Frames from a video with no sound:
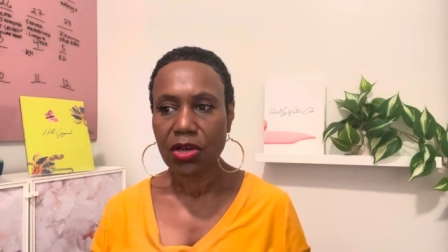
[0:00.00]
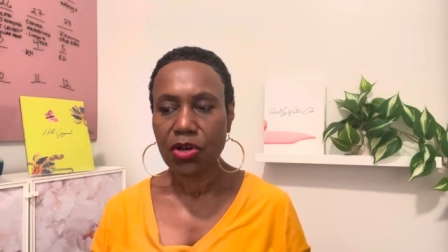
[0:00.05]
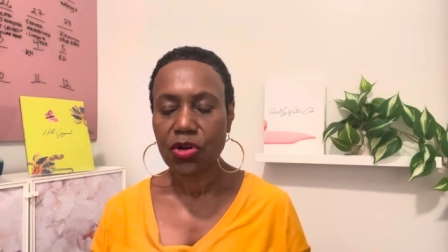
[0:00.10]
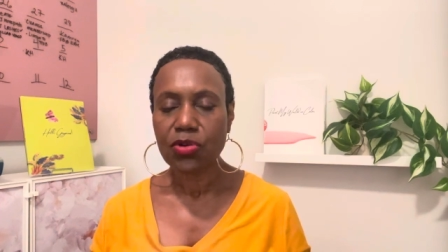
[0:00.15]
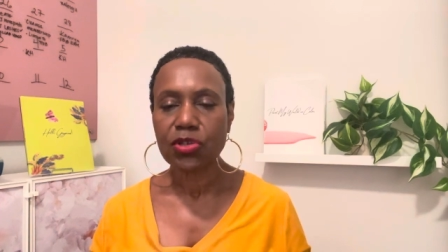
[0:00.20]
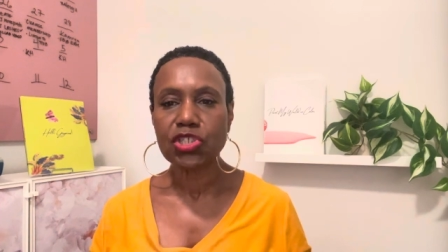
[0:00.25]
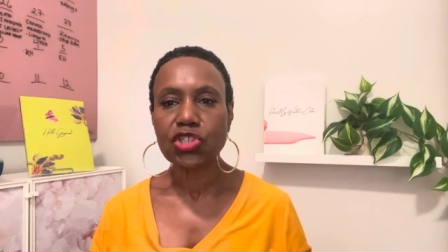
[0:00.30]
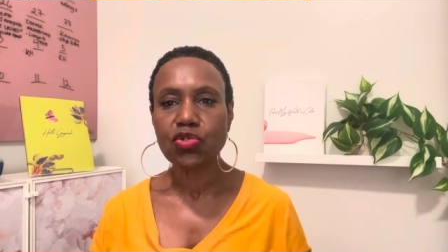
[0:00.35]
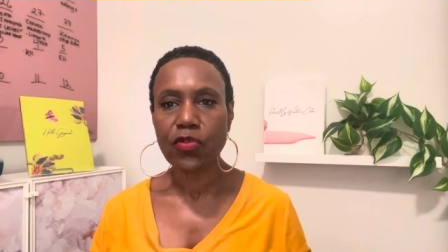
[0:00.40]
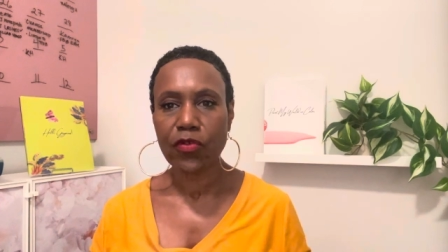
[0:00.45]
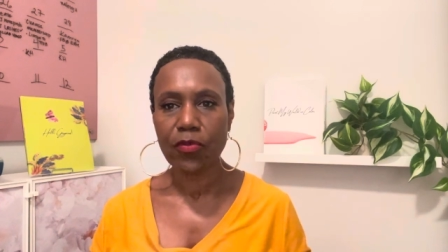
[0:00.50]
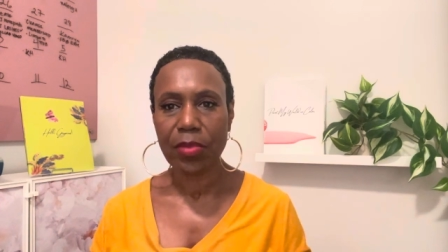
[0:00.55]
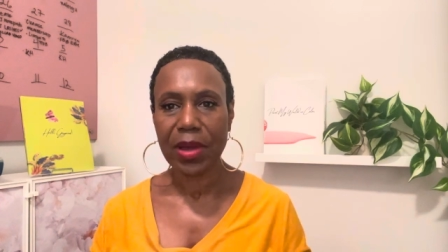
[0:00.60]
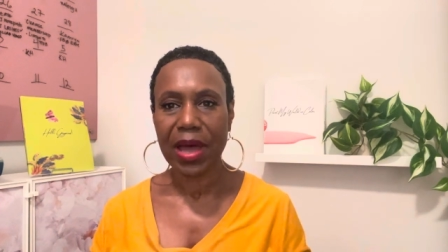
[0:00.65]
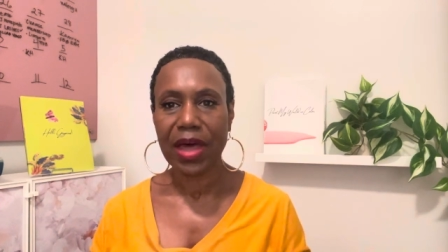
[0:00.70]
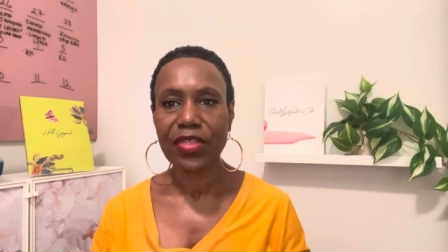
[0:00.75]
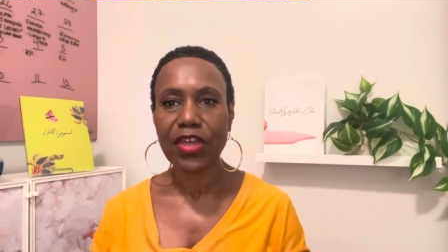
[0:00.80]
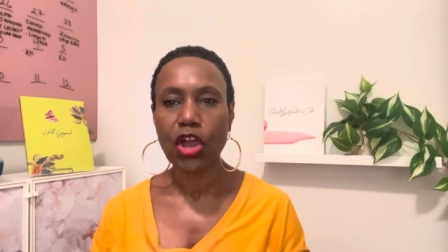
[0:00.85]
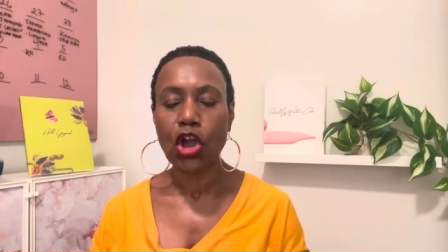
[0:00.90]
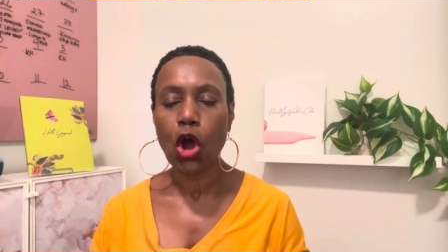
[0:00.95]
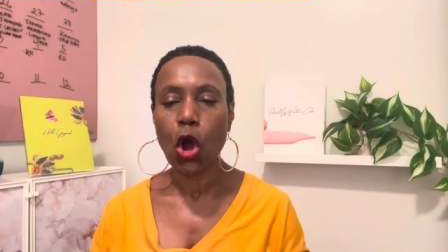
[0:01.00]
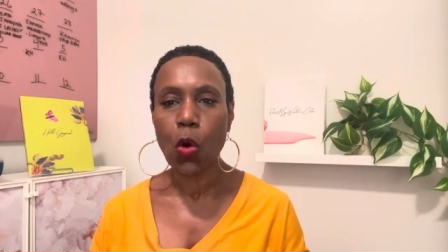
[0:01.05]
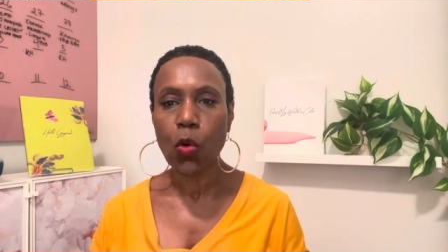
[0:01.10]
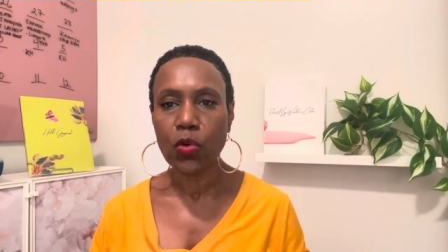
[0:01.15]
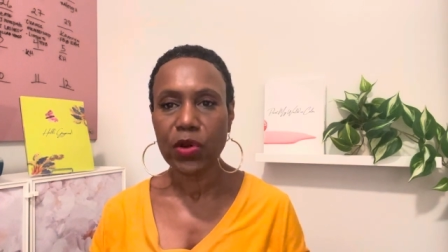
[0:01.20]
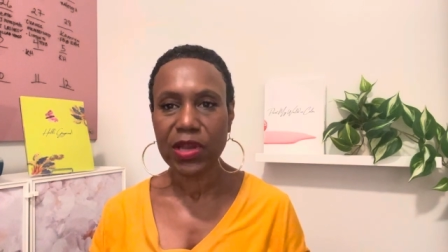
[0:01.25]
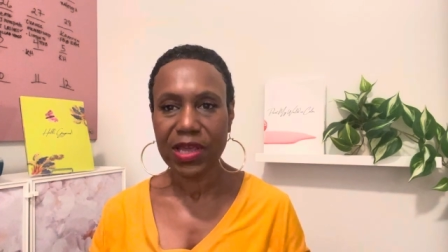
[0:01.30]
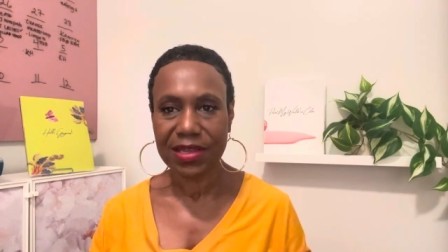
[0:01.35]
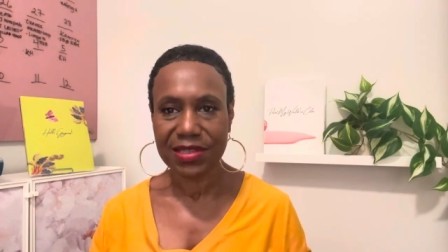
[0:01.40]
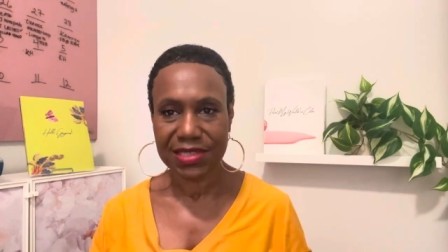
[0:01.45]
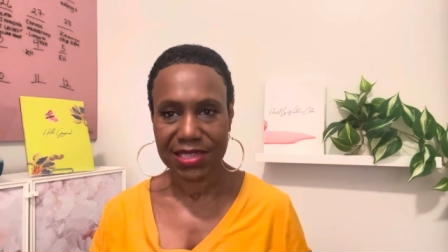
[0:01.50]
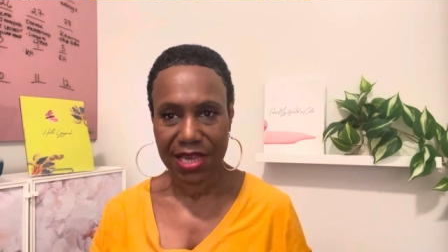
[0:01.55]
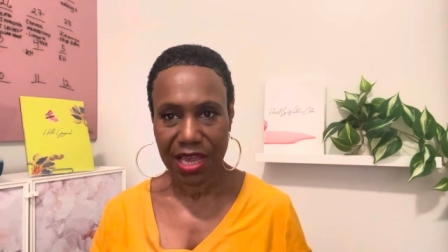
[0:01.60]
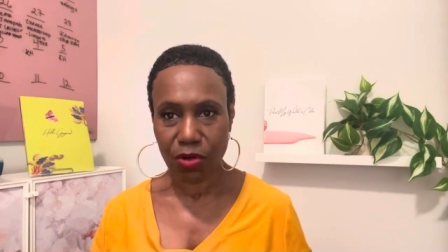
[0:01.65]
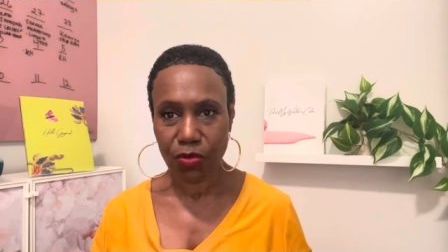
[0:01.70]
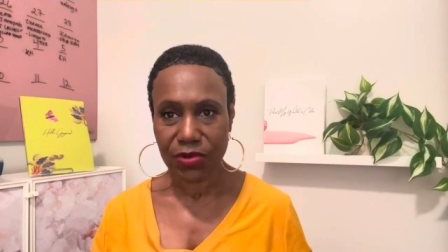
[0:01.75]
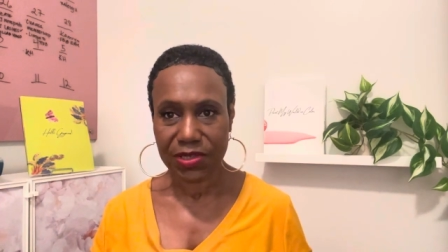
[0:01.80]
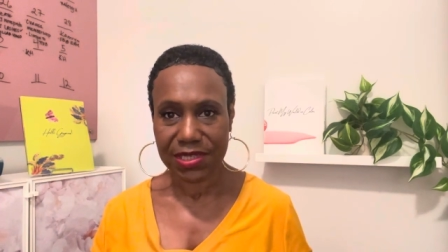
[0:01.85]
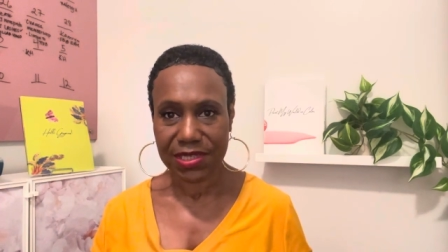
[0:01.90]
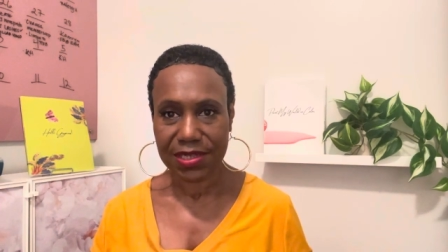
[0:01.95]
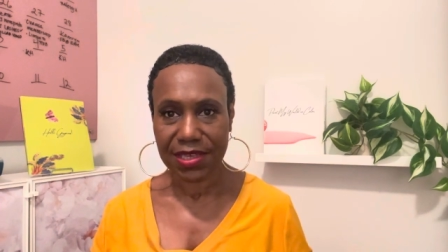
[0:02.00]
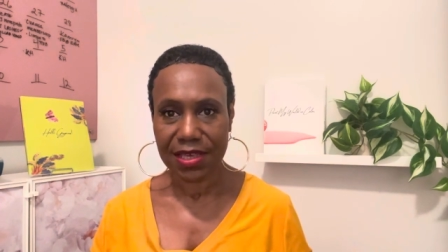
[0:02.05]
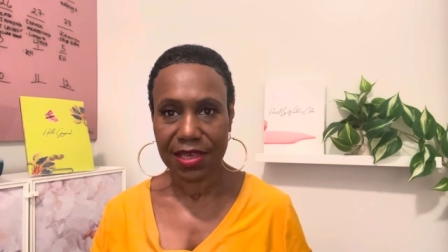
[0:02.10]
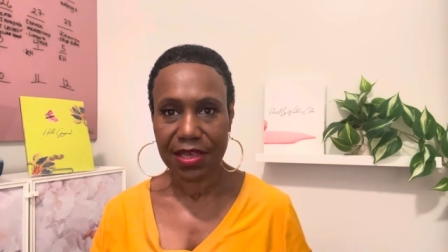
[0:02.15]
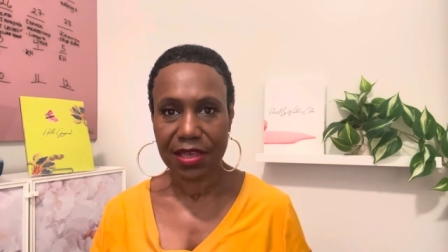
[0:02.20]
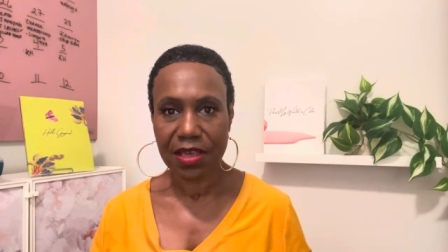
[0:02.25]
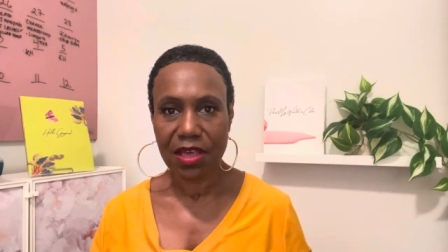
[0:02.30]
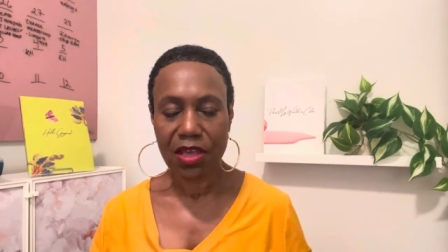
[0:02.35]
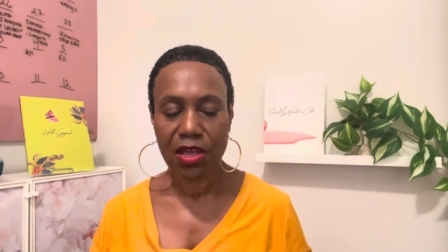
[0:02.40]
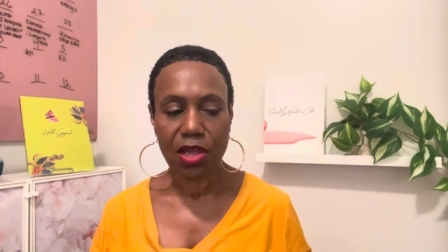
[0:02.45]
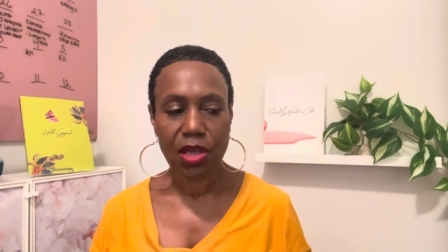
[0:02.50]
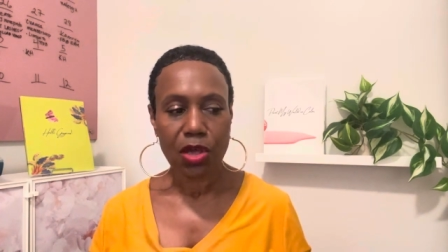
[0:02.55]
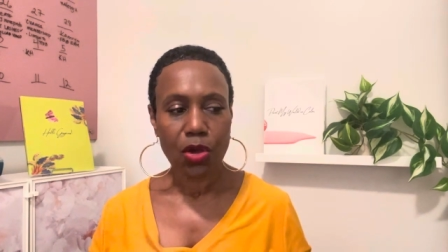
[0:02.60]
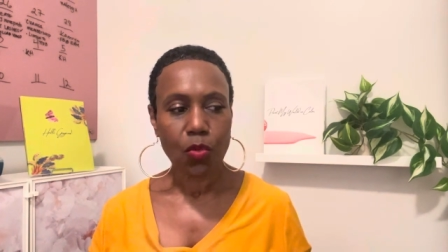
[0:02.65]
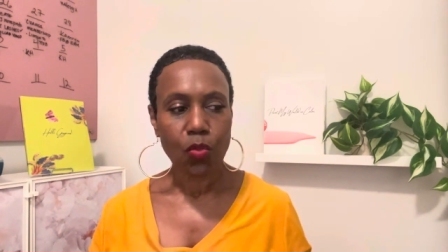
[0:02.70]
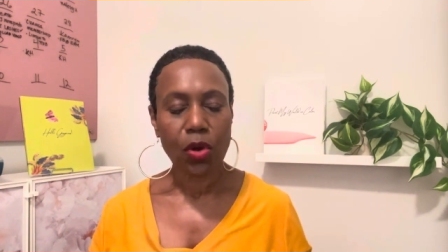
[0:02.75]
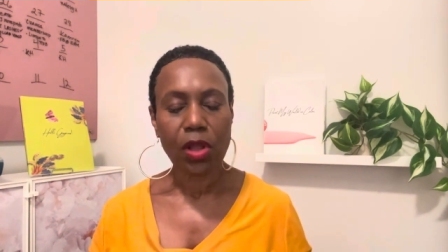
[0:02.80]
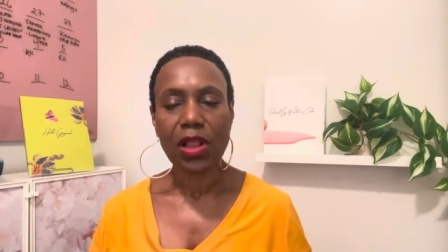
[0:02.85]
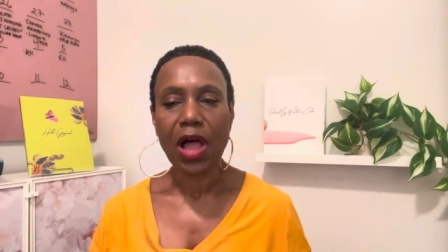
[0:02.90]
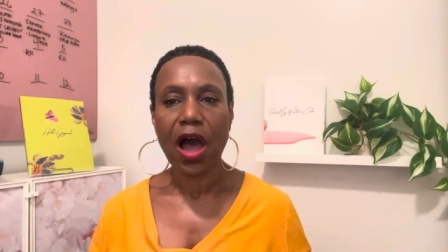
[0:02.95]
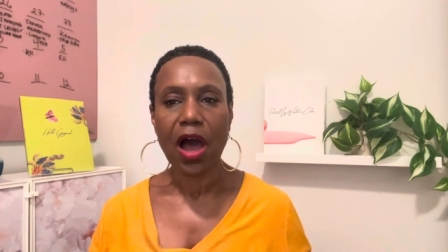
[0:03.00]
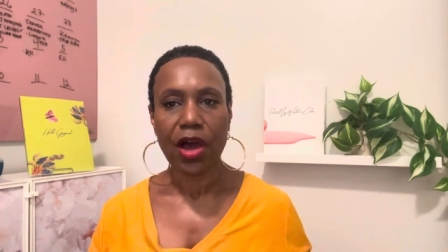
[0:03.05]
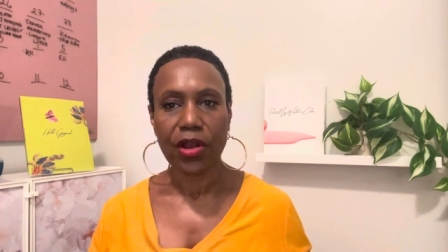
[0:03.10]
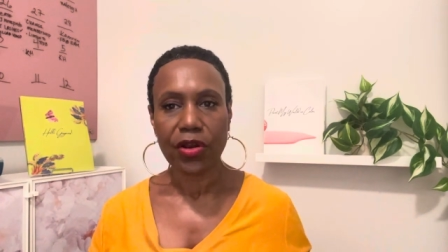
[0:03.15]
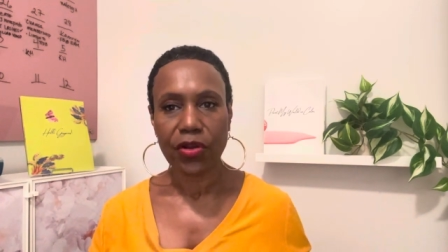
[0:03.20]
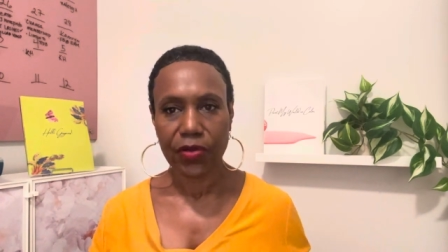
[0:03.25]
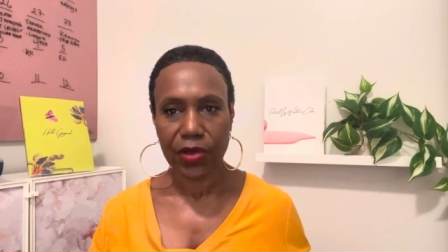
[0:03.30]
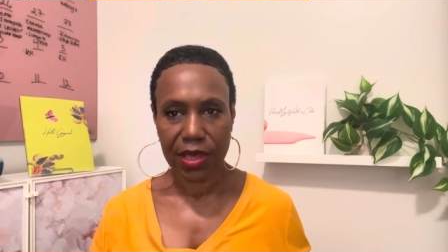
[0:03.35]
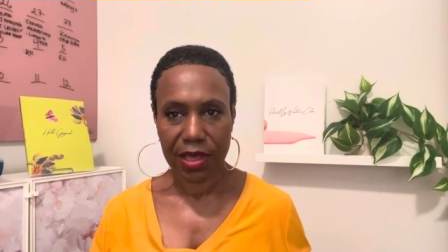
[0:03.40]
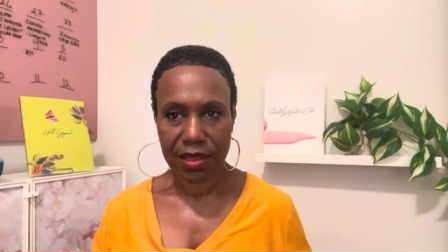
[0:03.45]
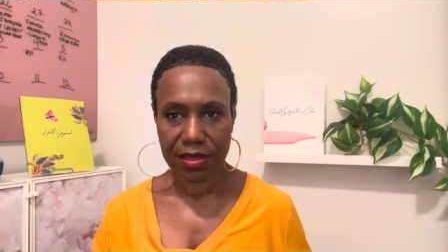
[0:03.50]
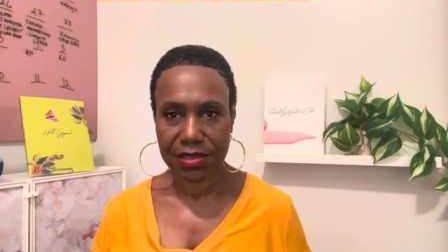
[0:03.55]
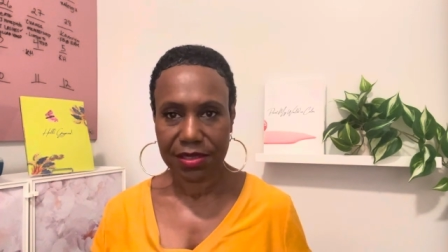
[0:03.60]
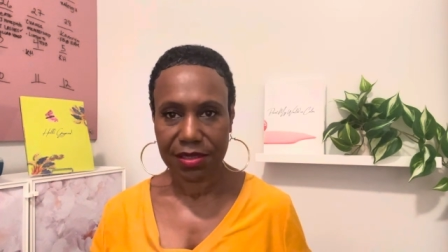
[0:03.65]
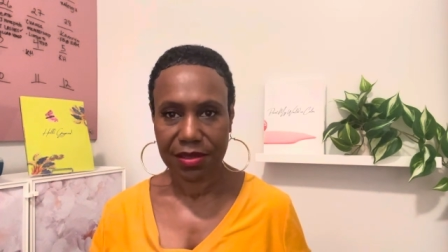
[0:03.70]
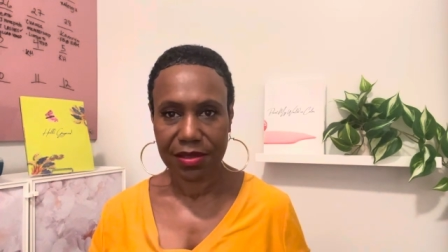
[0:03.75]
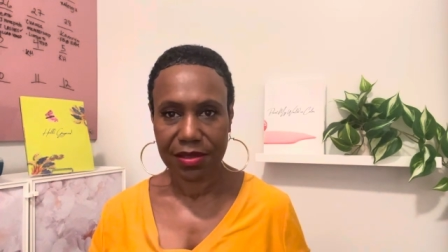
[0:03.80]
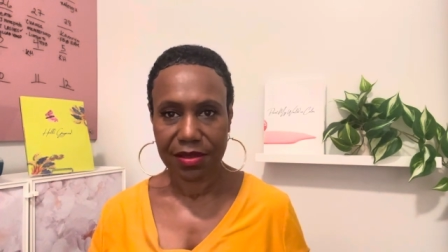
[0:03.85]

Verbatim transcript: is driven by their own integrity will honor it.